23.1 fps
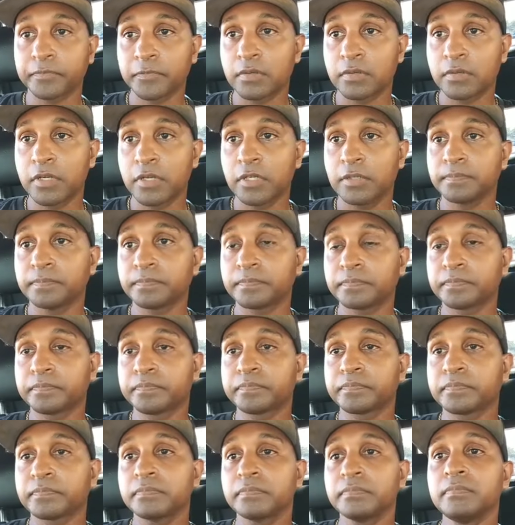all right?
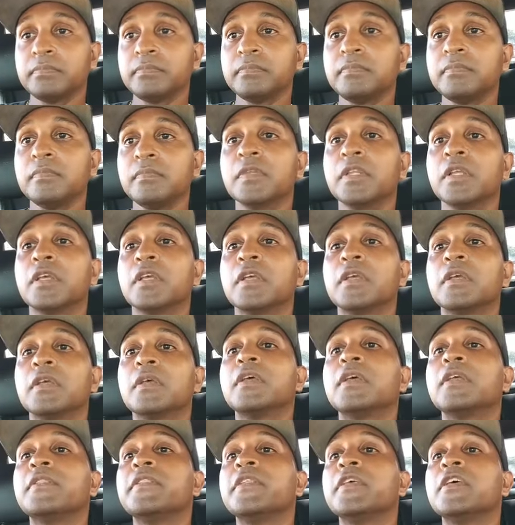
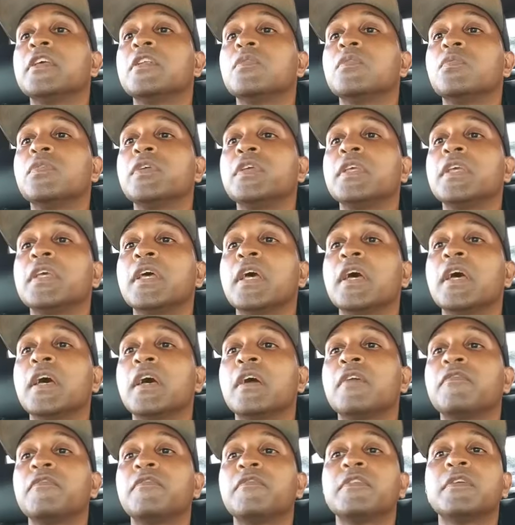And then we
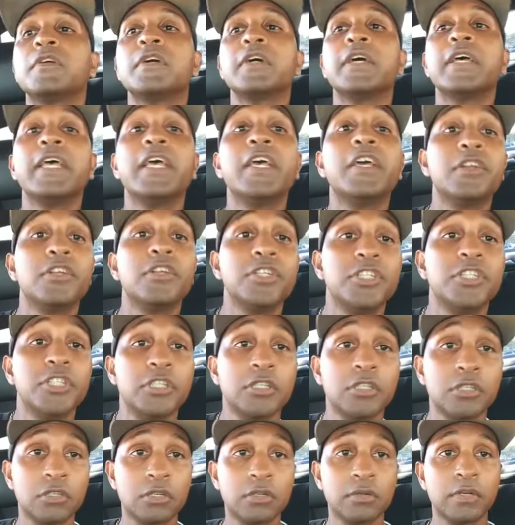have
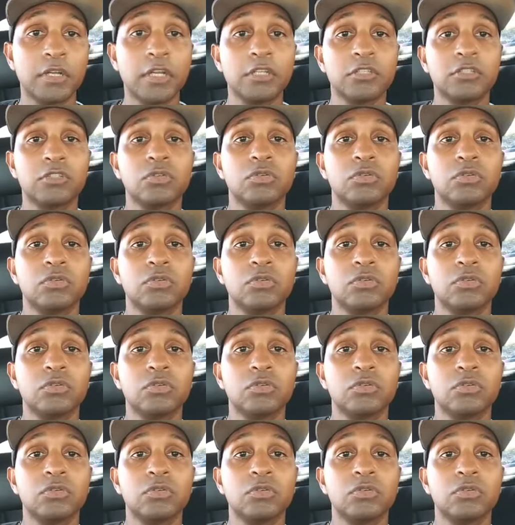energy, all right?